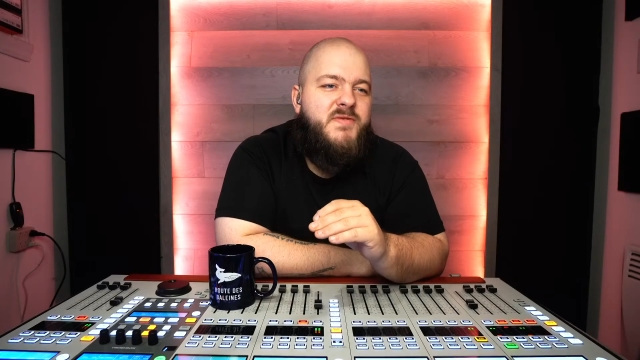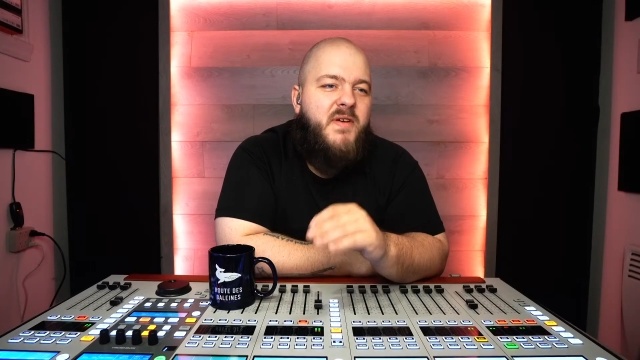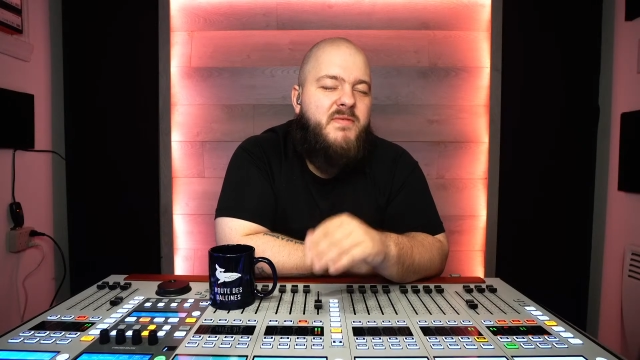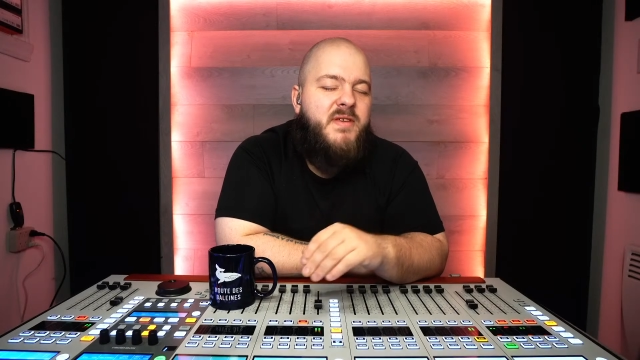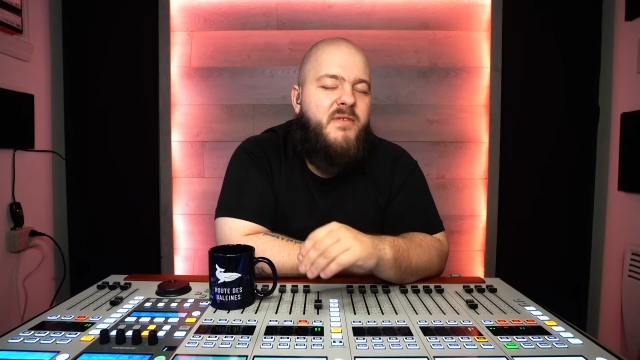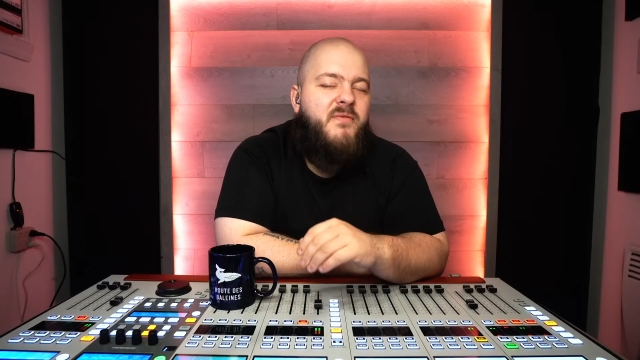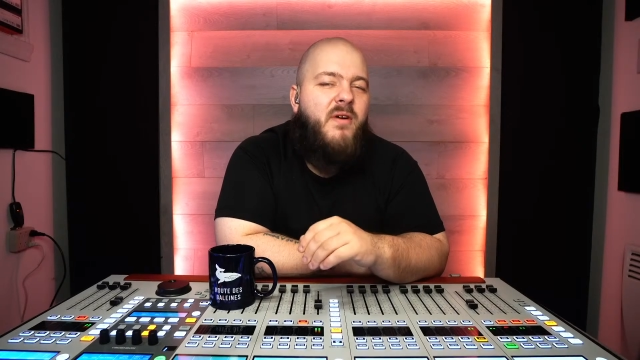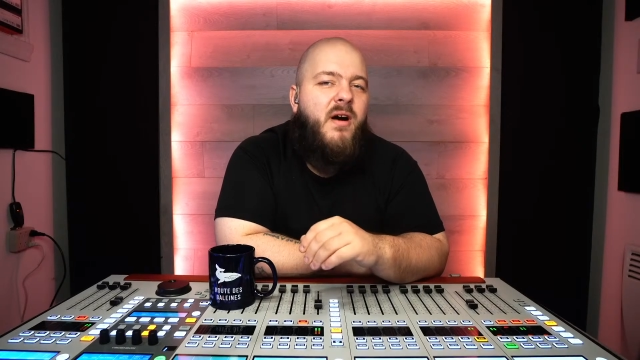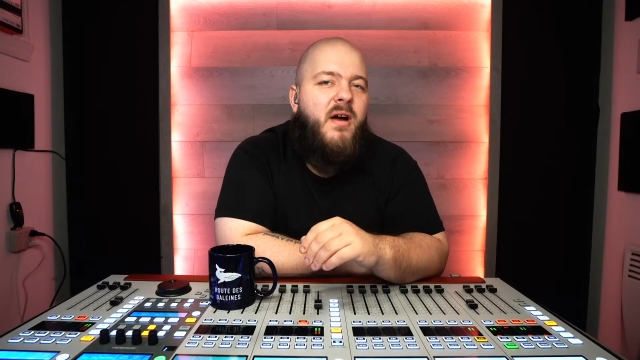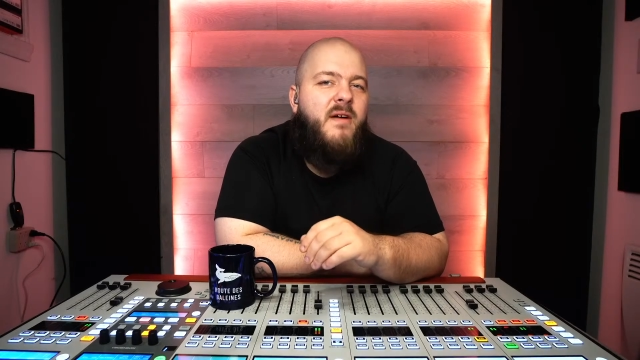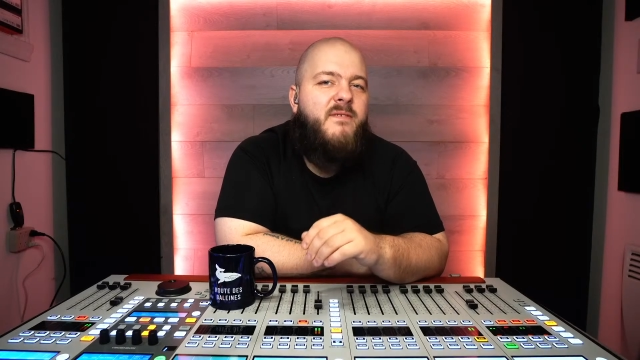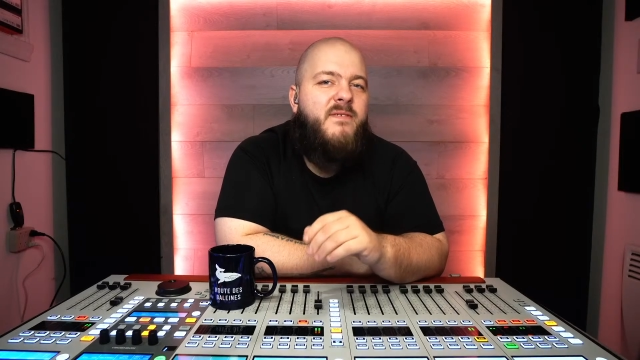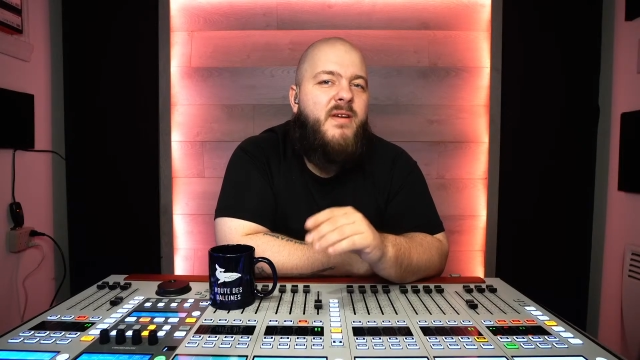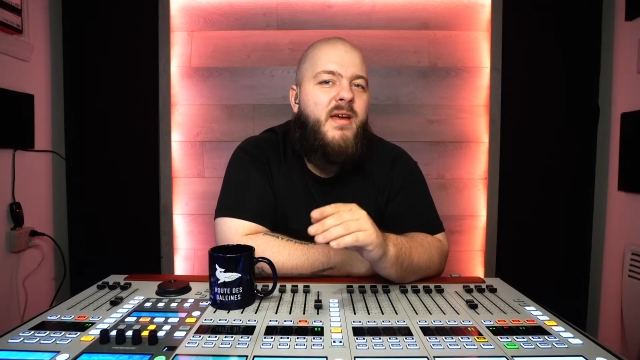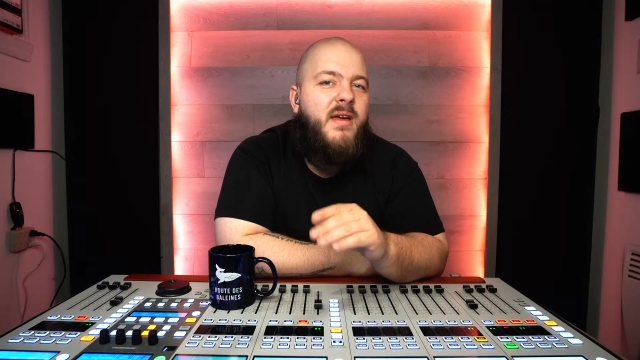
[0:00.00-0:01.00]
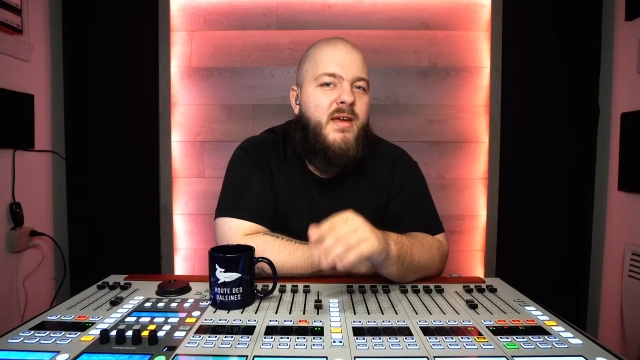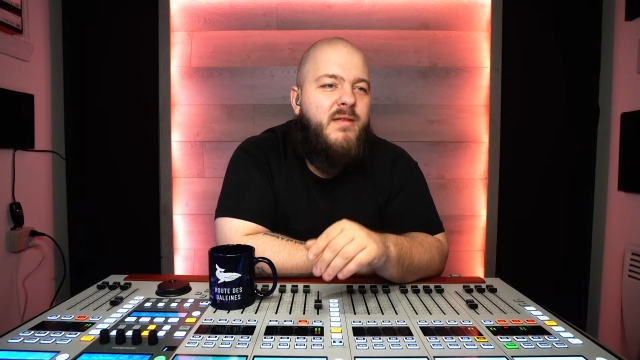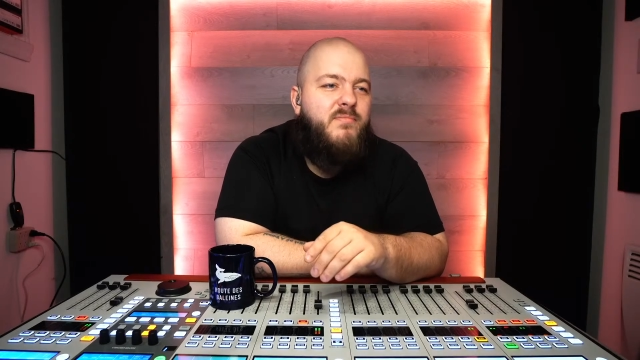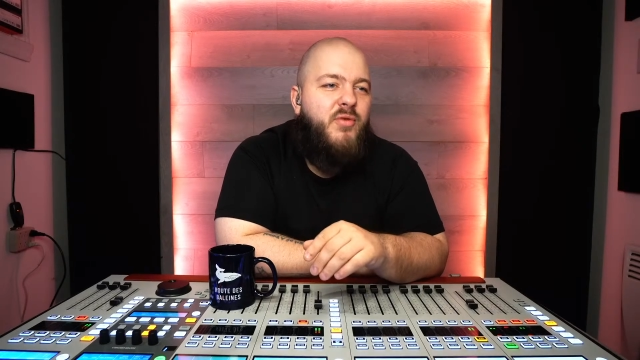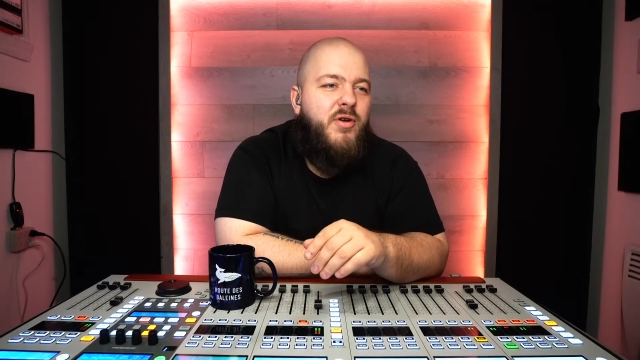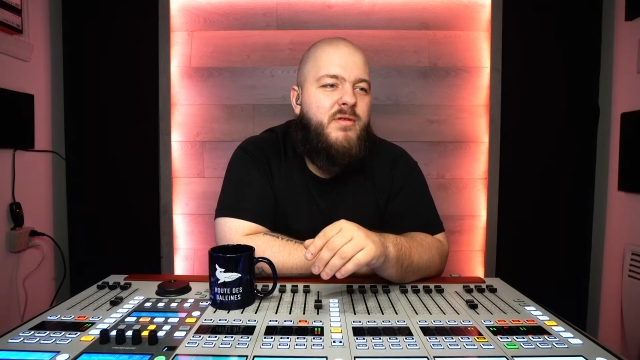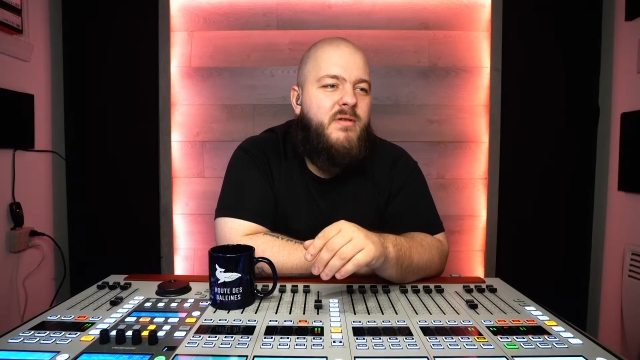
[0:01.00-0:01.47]
55
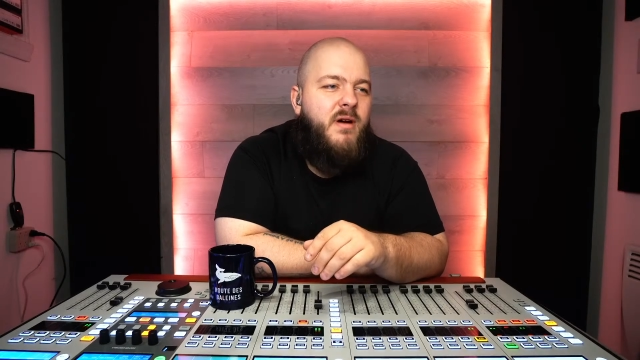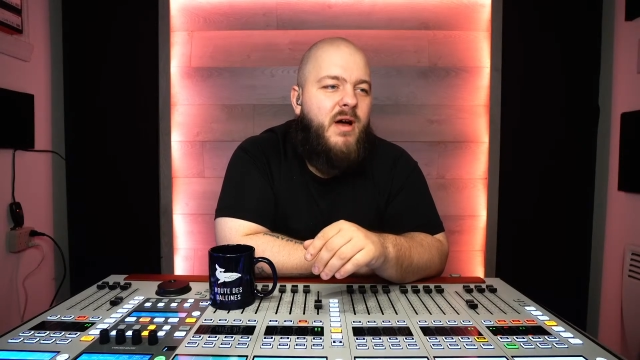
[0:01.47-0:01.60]
input,